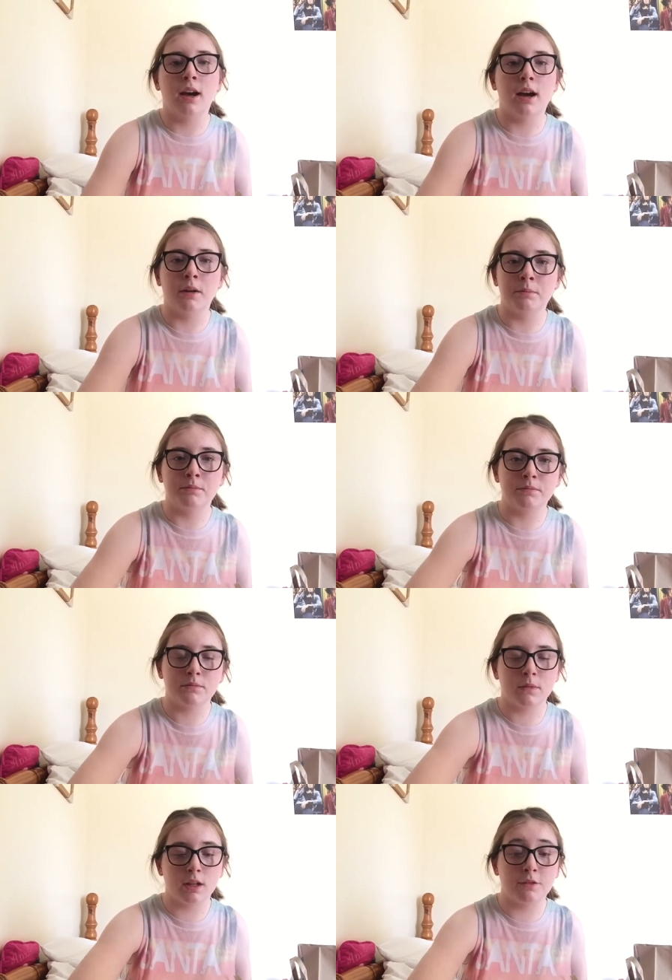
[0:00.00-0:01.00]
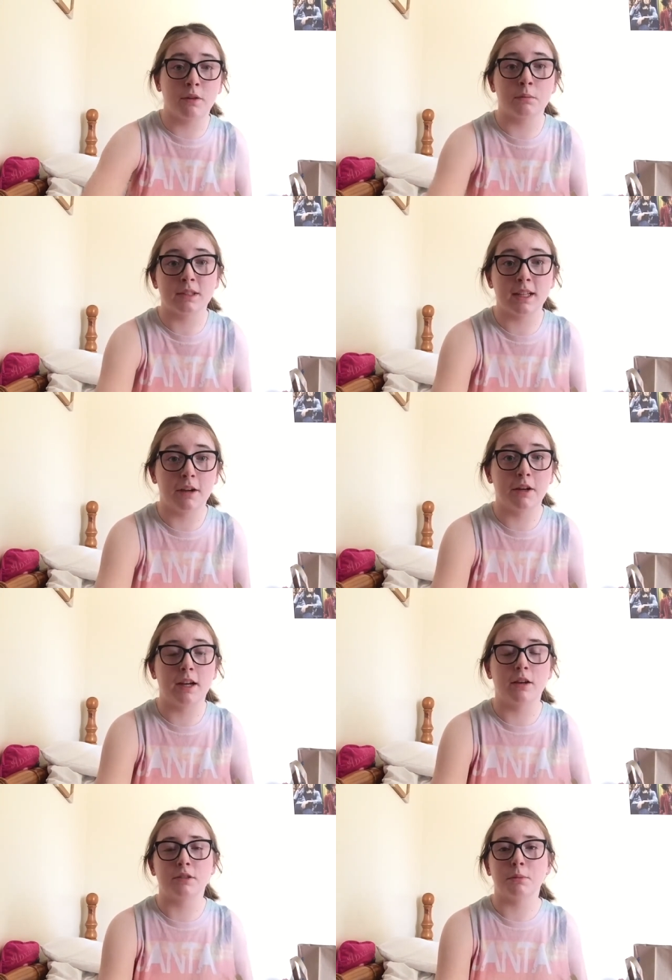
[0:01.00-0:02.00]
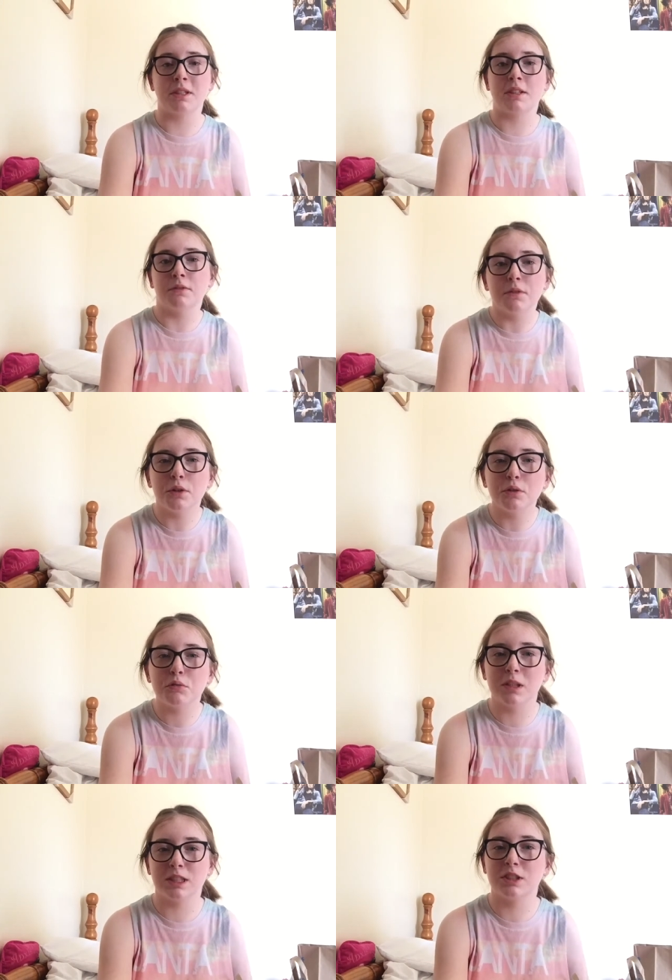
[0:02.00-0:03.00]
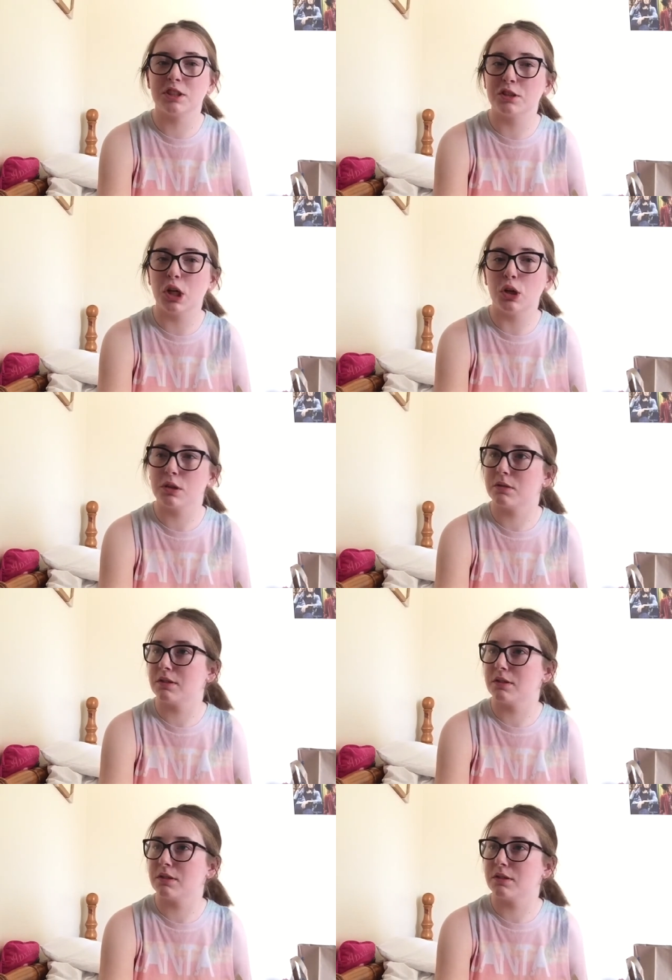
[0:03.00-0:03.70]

um, from Sarah and I was a bit confused when she got